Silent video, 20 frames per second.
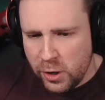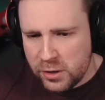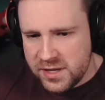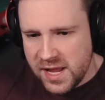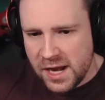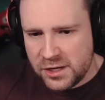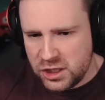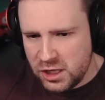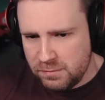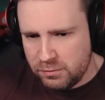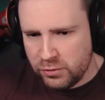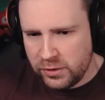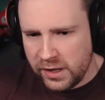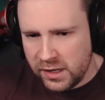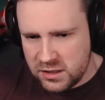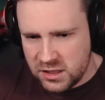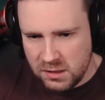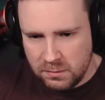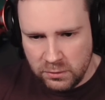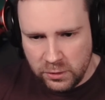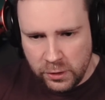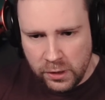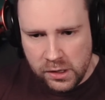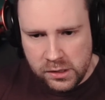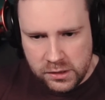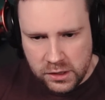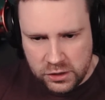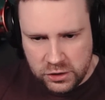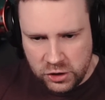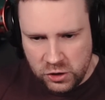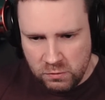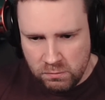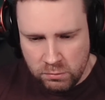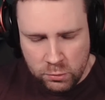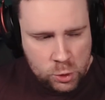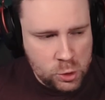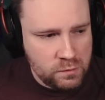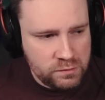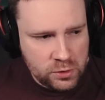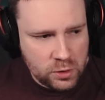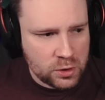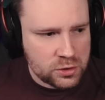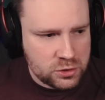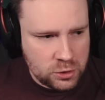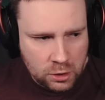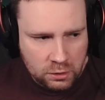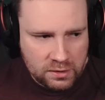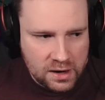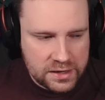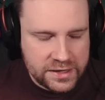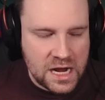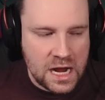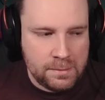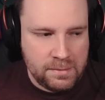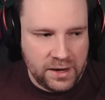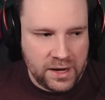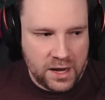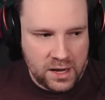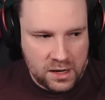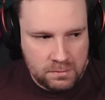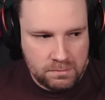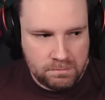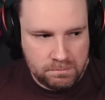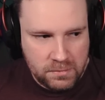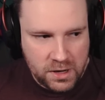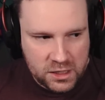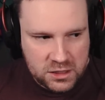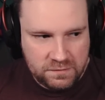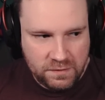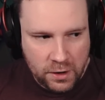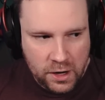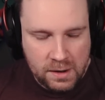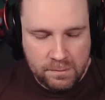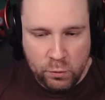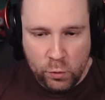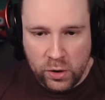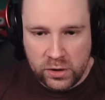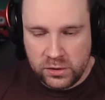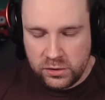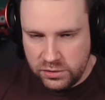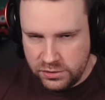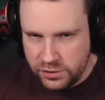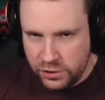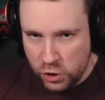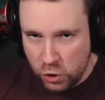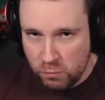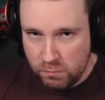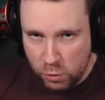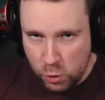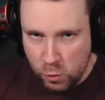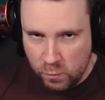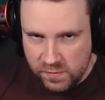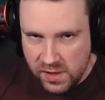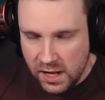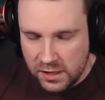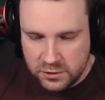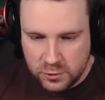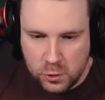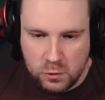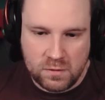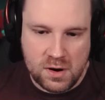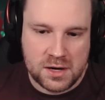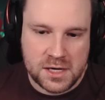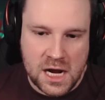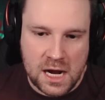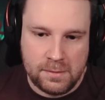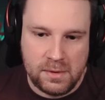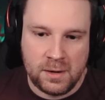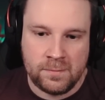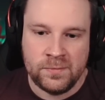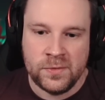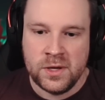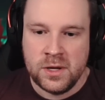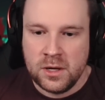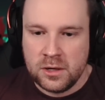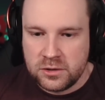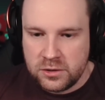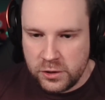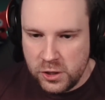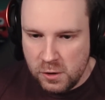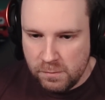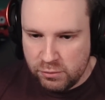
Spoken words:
is actually pretty similar, just you move your Soul Rot timing, and it's very important to move that Soul Rot timing. So you'll